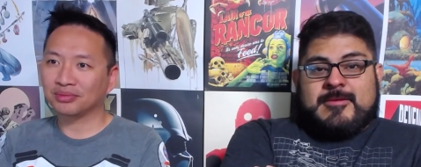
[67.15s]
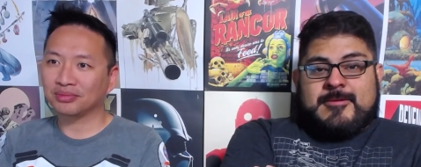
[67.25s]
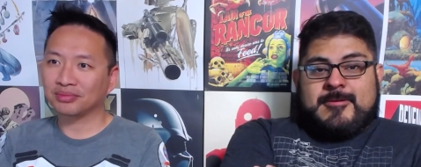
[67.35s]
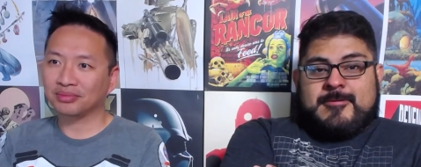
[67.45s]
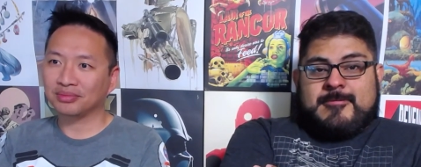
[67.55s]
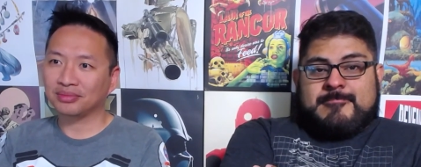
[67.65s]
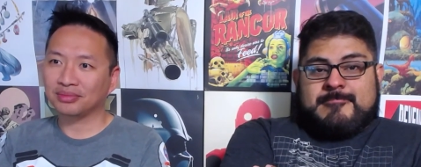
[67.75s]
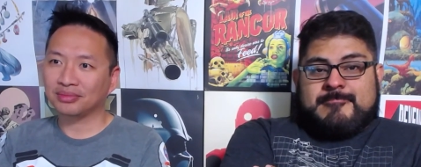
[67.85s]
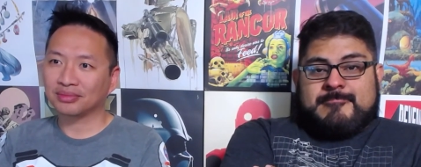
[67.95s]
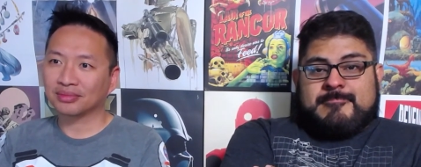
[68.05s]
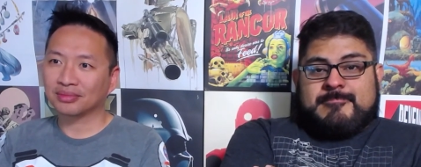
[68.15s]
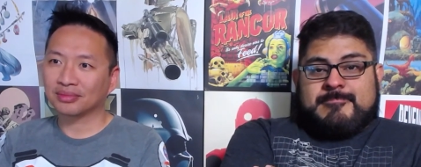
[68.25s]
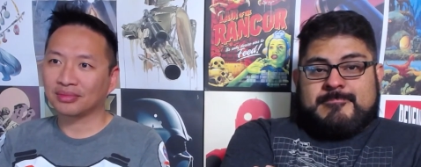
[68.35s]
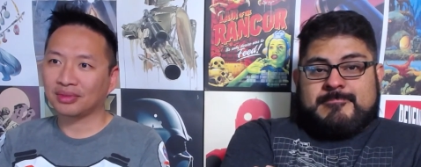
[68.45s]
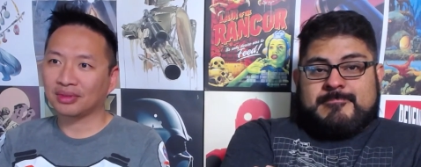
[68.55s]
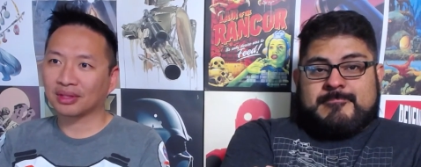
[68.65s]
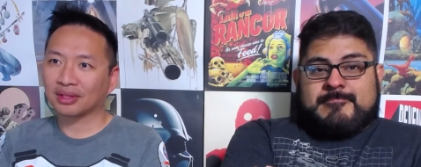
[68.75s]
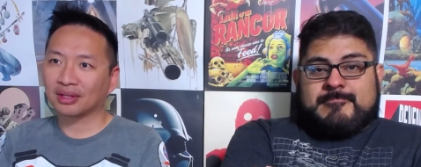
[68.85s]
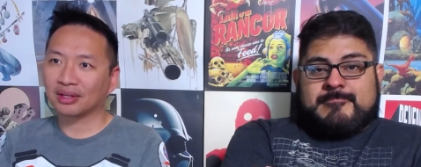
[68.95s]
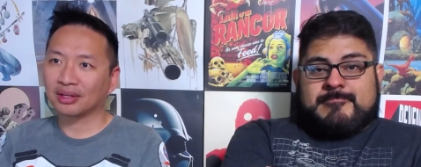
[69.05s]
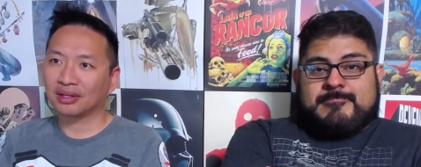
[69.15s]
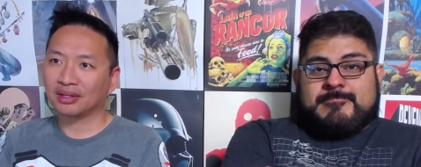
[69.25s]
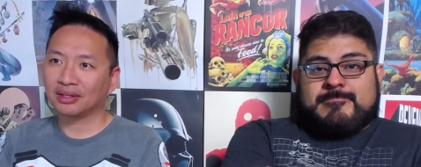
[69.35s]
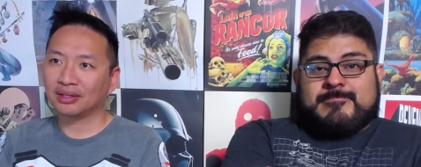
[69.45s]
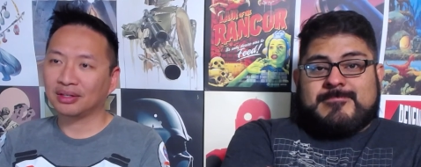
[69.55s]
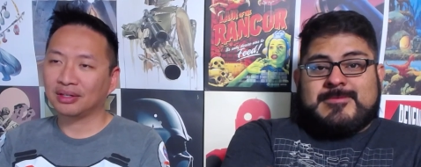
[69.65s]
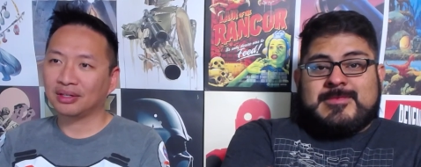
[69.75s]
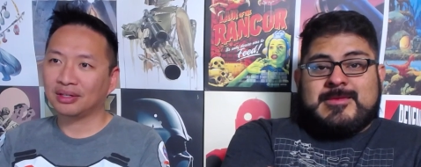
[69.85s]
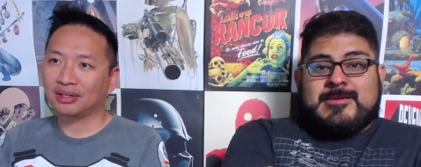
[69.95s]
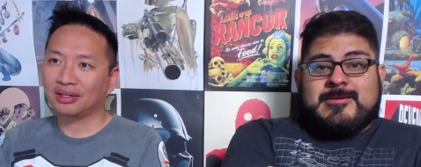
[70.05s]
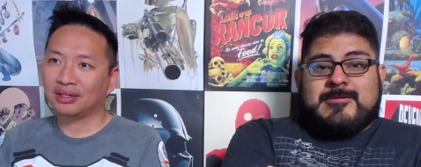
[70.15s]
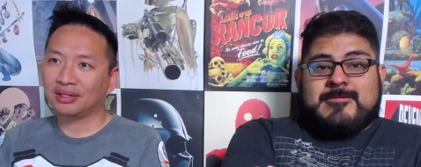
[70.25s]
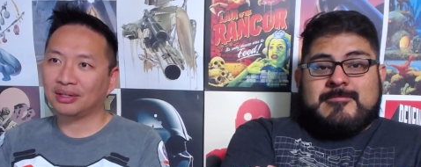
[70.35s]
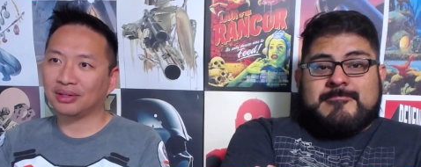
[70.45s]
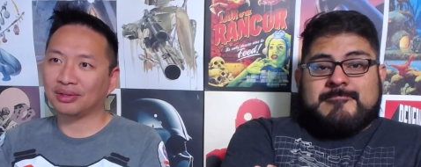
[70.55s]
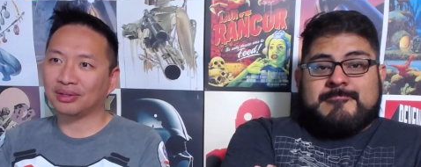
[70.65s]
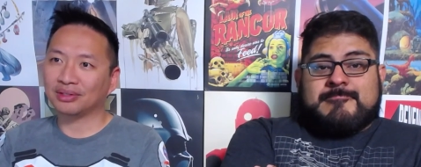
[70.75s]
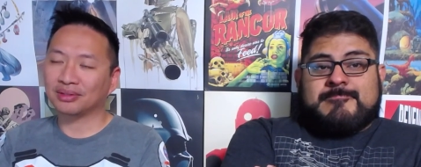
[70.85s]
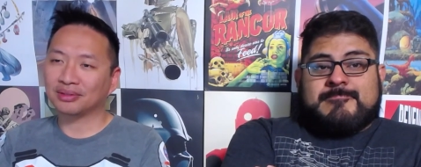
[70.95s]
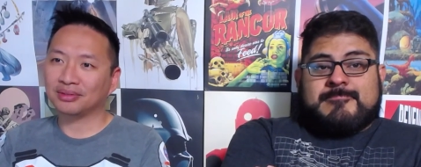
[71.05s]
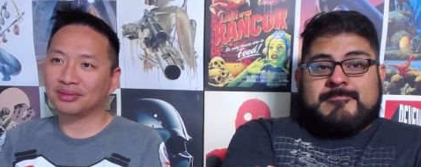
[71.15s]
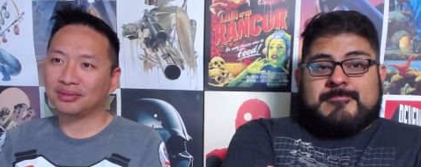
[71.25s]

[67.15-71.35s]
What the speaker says: Nothing is said.